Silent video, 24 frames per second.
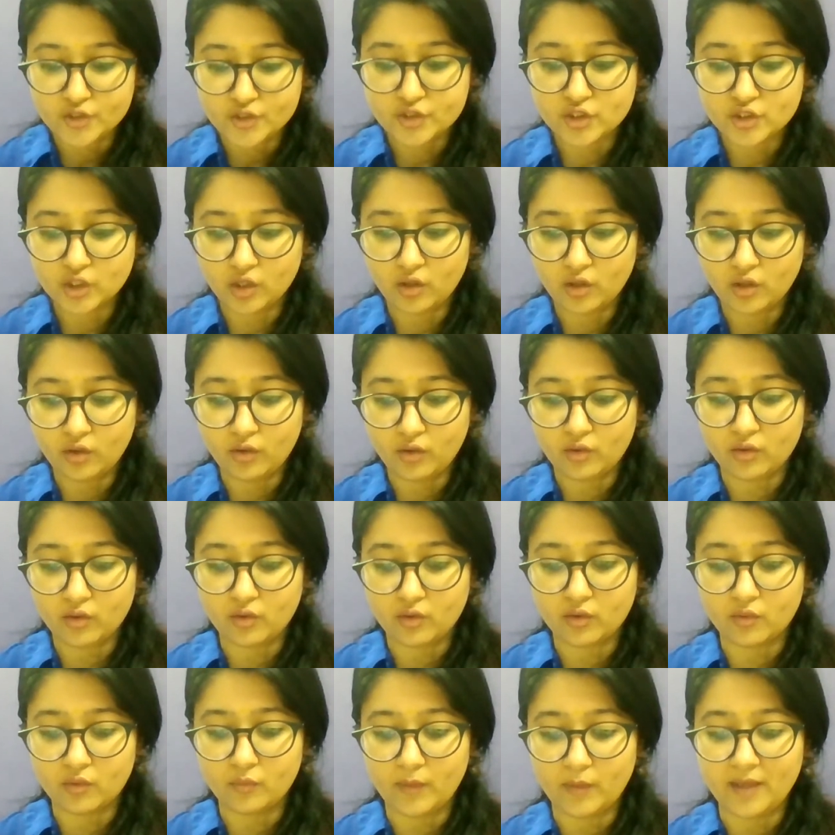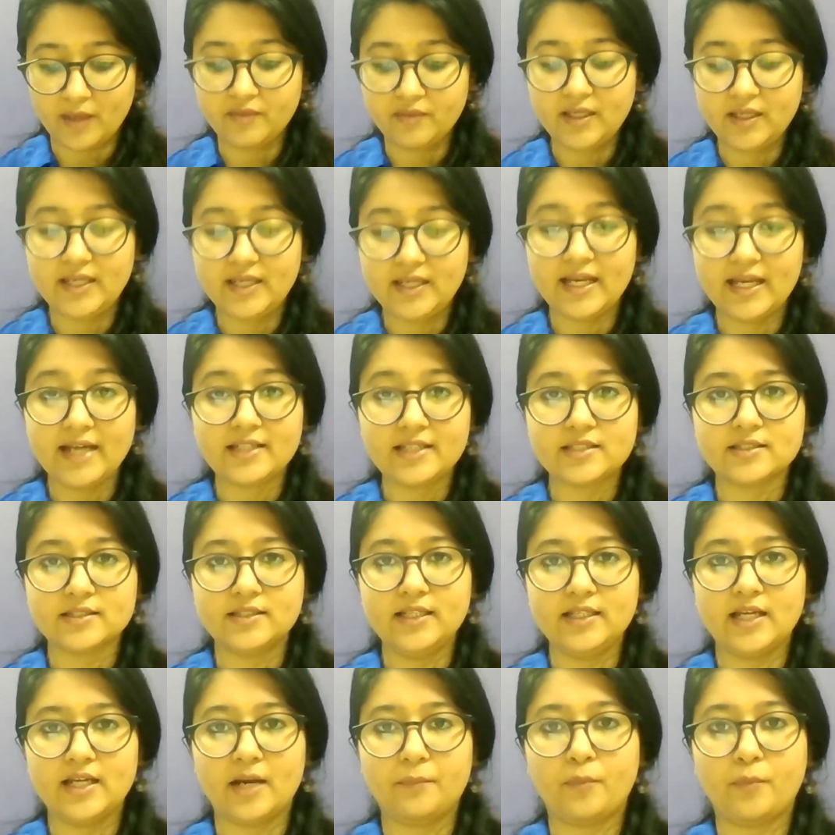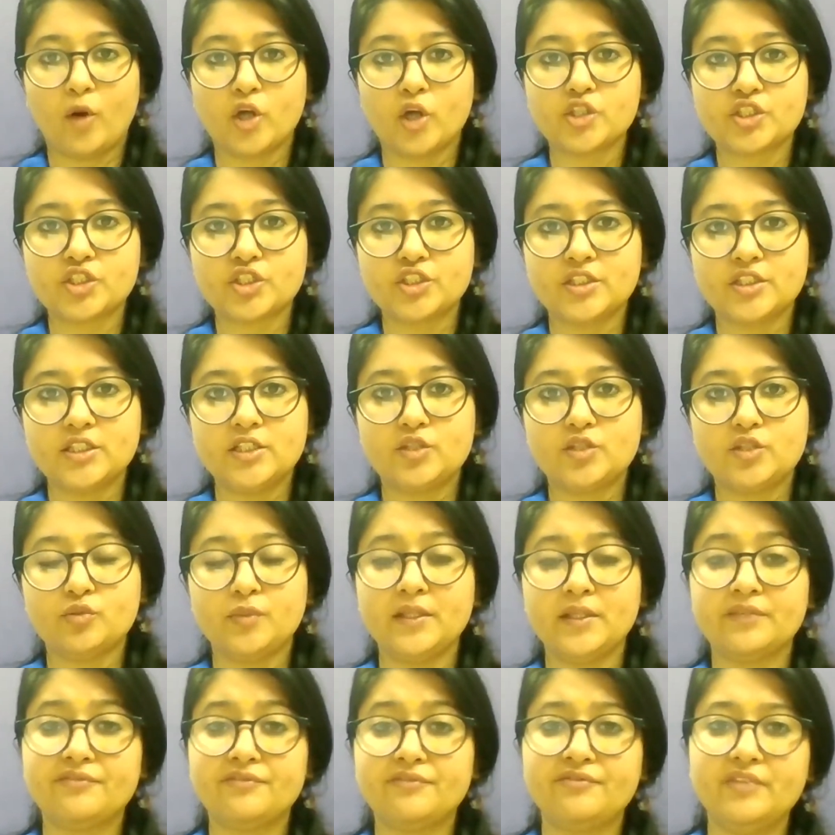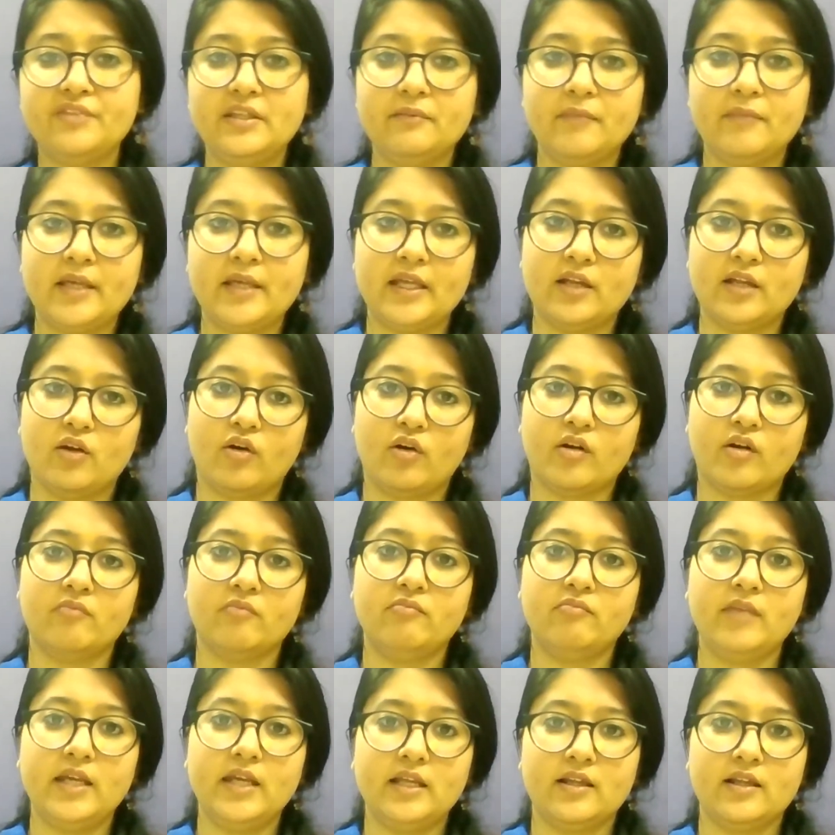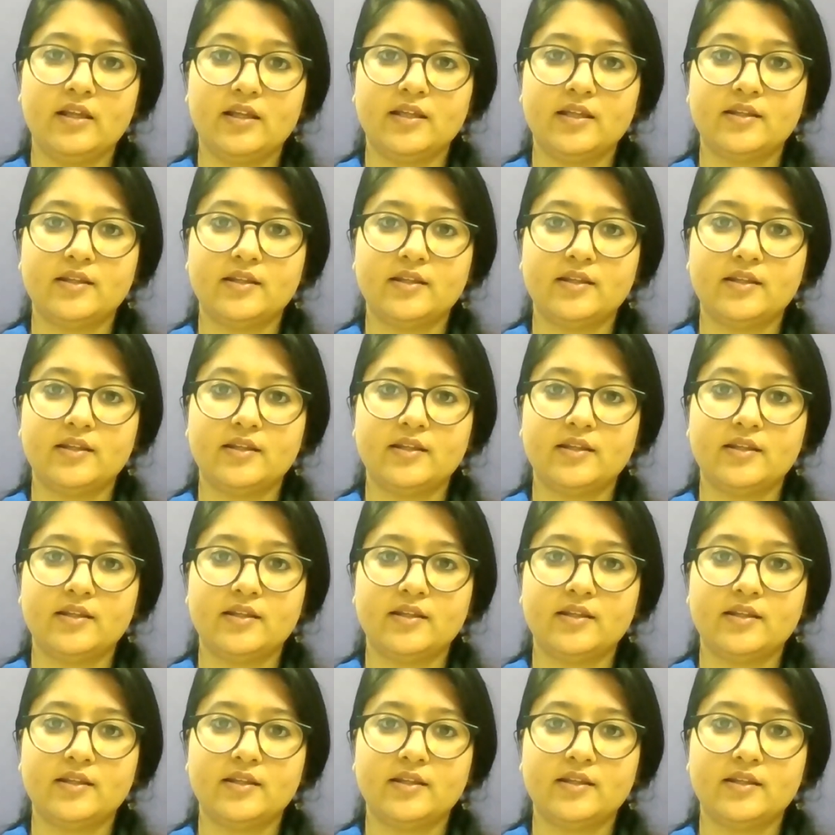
So when we get the opportunity to be a female or a male